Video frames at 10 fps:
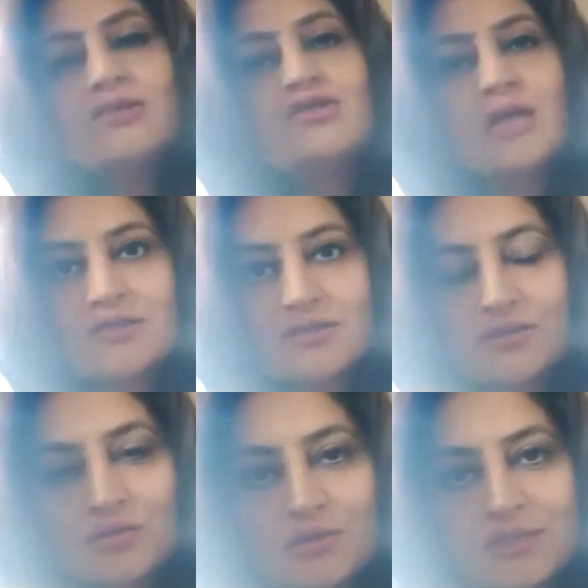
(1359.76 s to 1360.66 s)
a chance
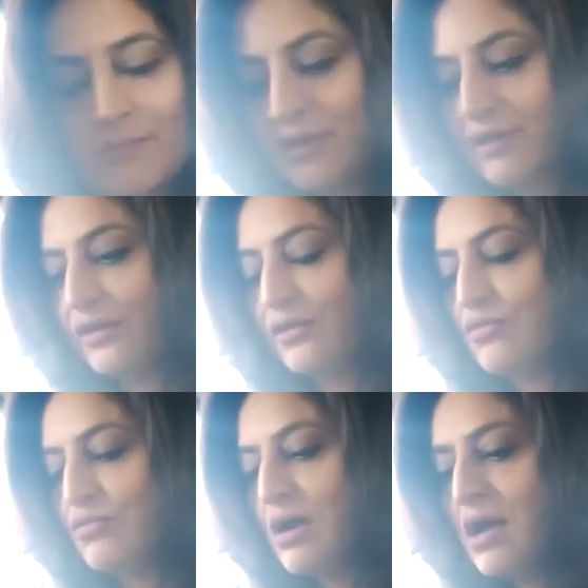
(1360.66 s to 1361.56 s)
to do something
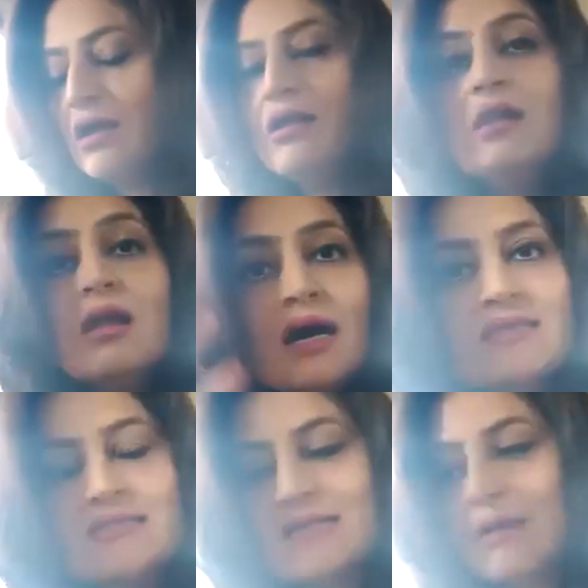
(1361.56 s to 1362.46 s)
new,
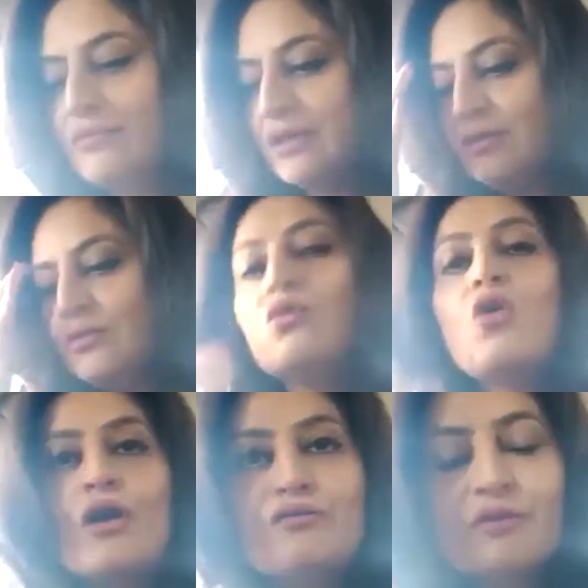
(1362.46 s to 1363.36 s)
learn something new,
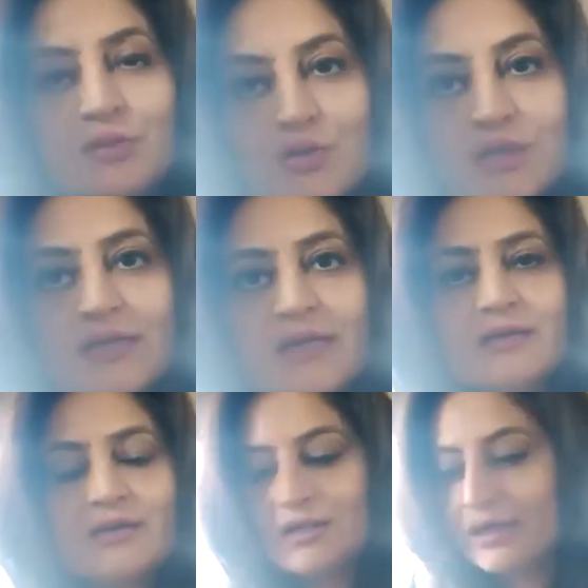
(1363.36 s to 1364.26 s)
contribute in
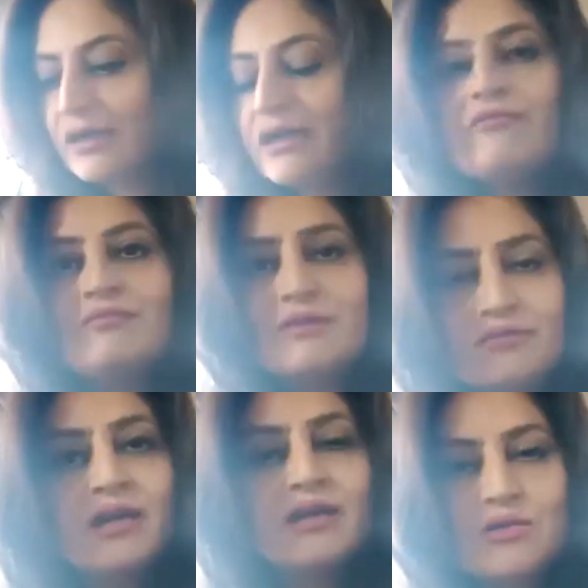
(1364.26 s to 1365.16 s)
a
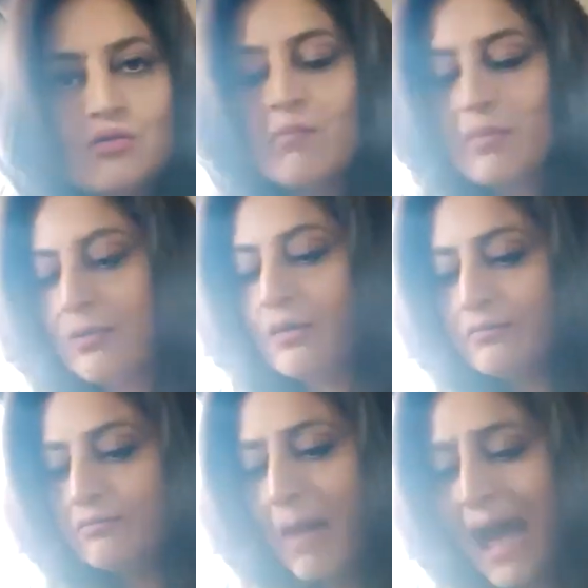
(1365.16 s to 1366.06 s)
different and new
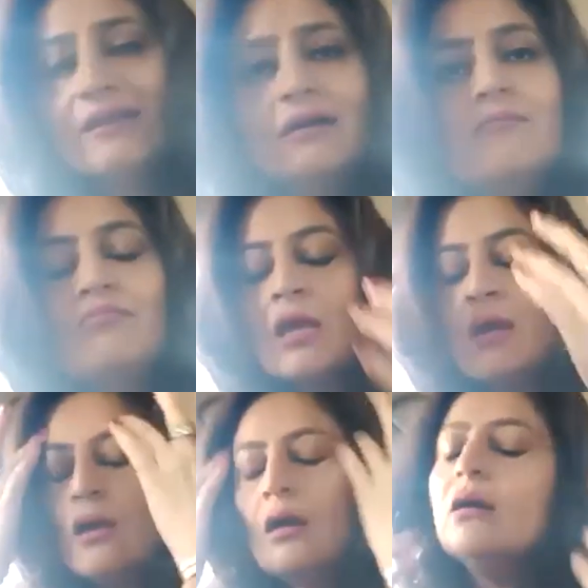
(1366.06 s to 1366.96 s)
manner.
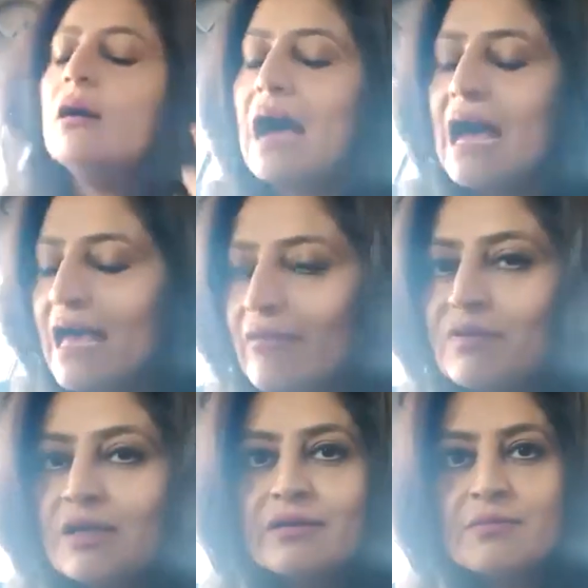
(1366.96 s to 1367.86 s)
I have
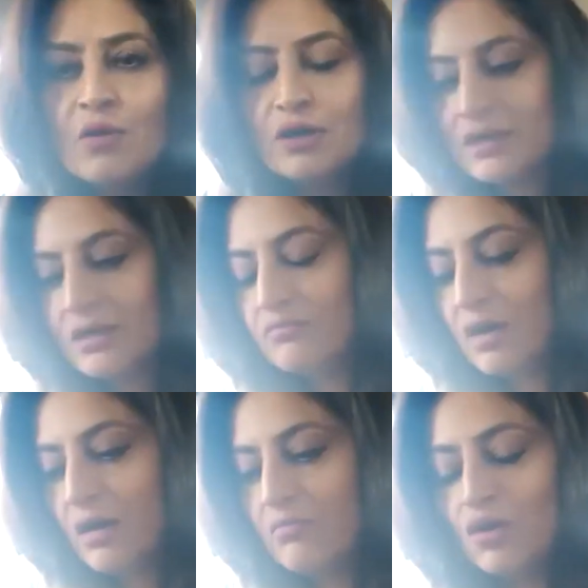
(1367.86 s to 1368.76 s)
been a reporter
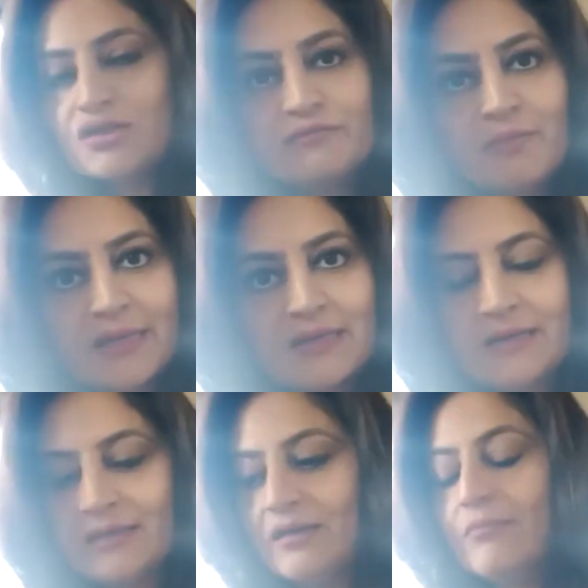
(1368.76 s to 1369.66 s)
most of my
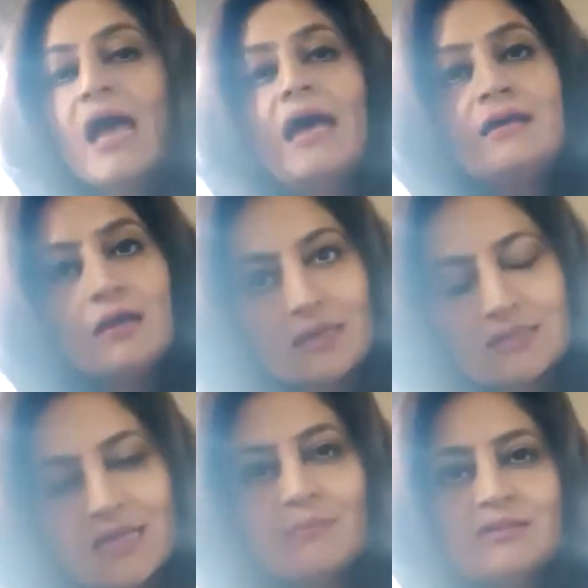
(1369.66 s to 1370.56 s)
career, and
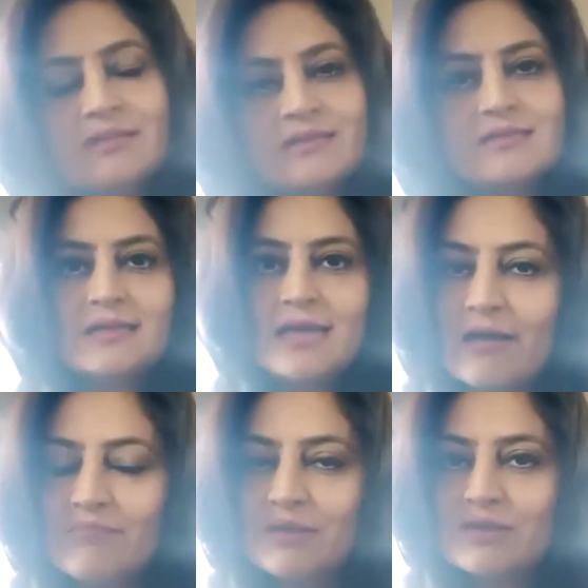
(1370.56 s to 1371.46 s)
simultaneously
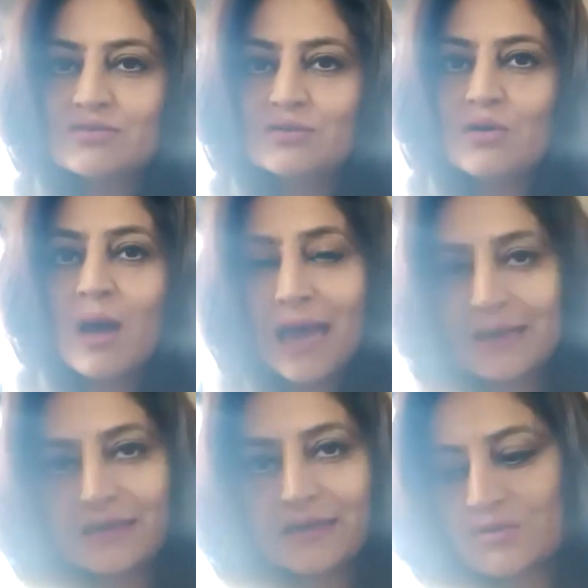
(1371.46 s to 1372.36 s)
have been a studio
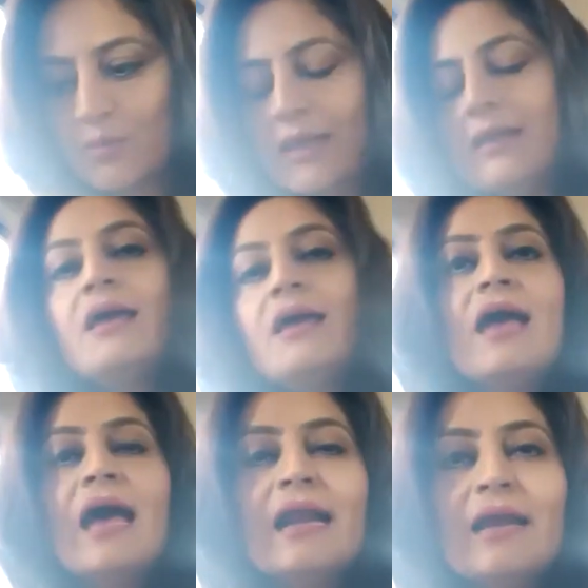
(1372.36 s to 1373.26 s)
anchor as well.
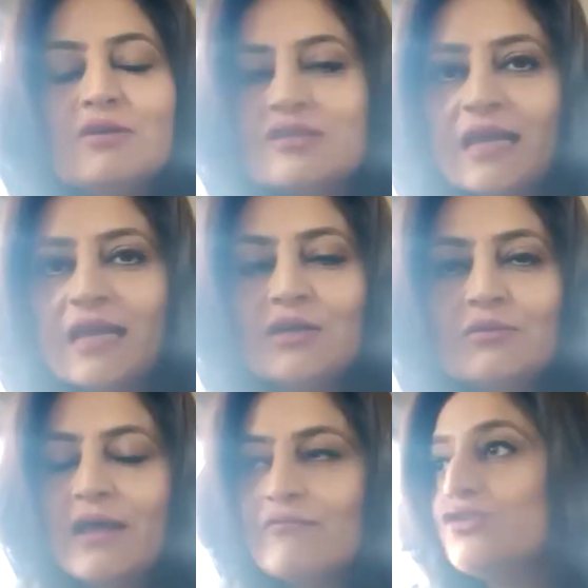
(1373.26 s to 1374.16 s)
And I must tell you
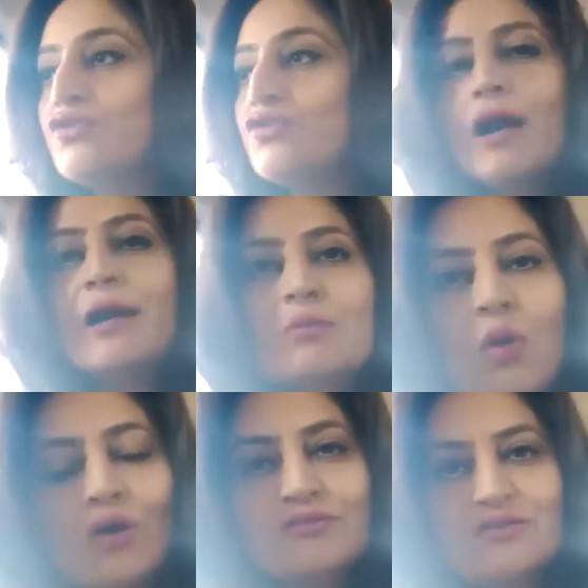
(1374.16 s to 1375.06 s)
that I've enjoyed
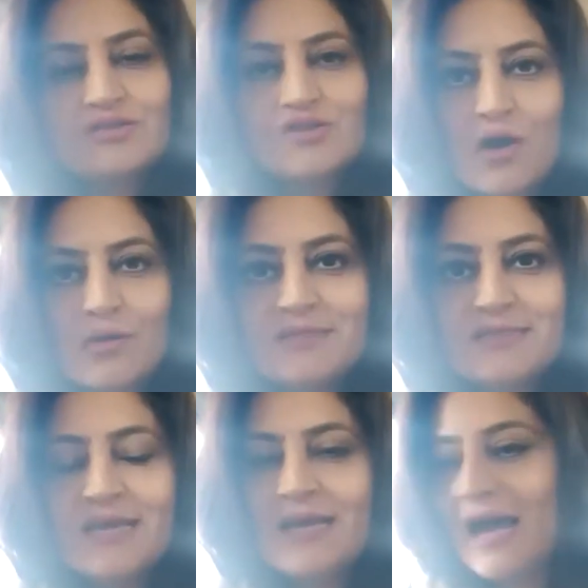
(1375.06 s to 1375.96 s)
both the
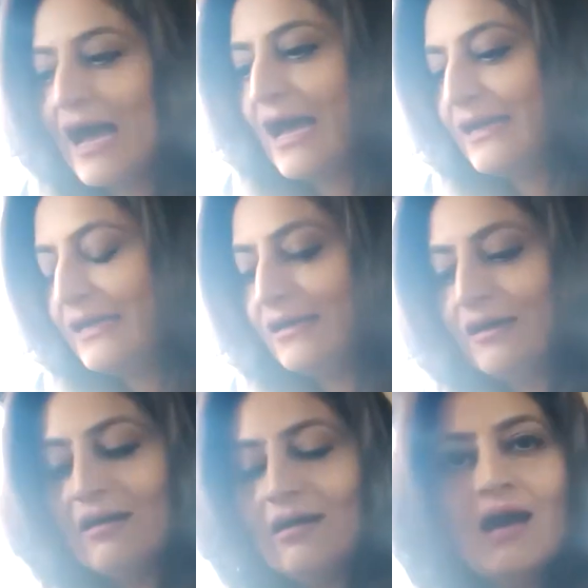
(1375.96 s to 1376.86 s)
jobs. I
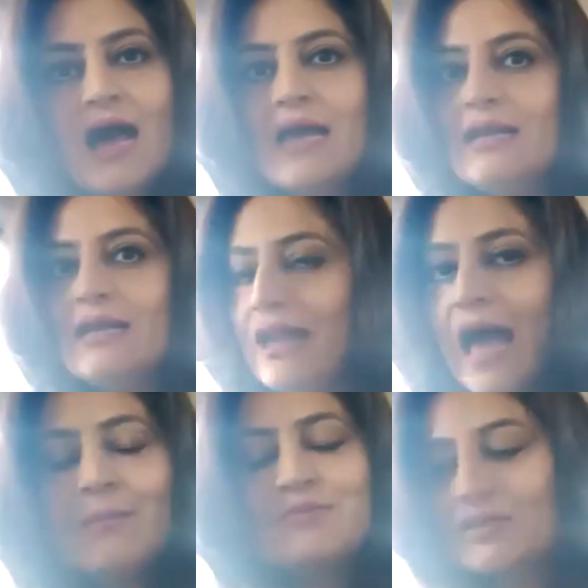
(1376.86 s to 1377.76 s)

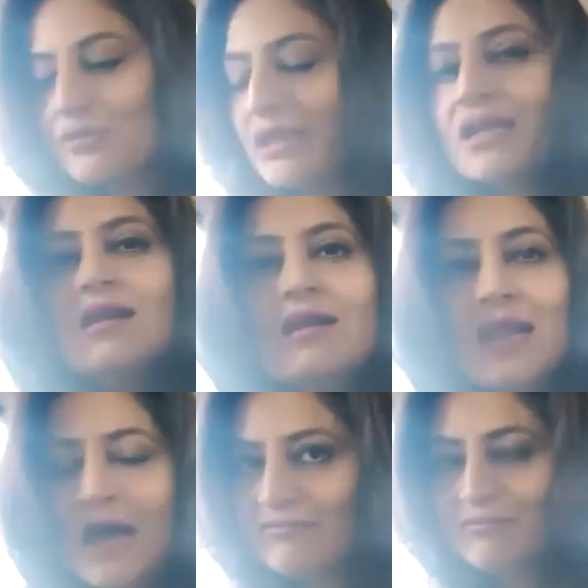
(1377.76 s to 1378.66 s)
absolutely
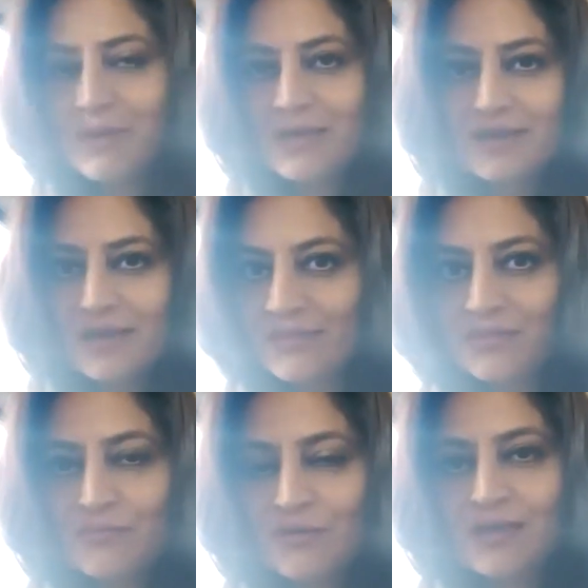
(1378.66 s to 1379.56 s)
love being in
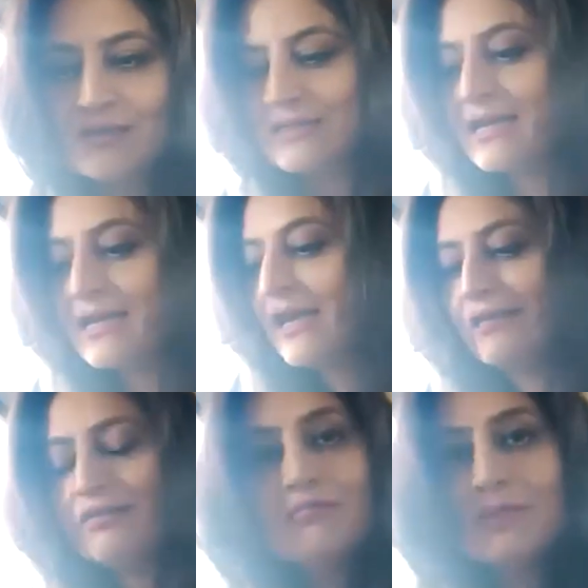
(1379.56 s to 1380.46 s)
the field,
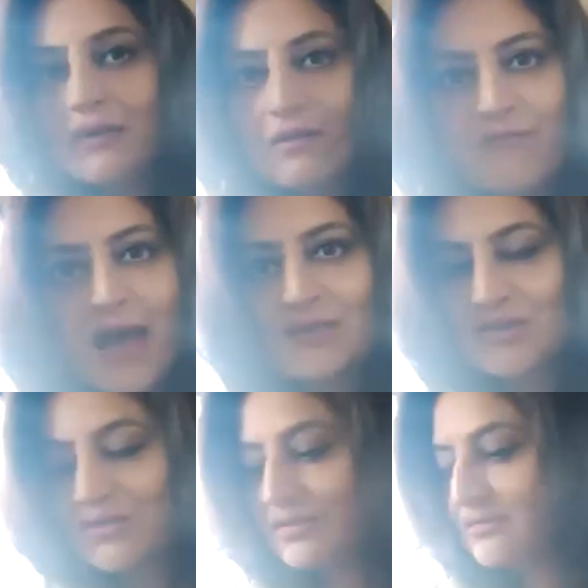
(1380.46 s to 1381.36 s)
in the middle of
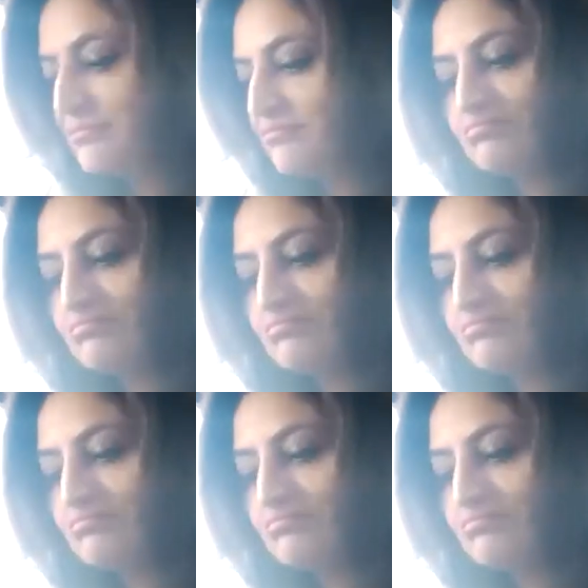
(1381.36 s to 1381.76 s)
action,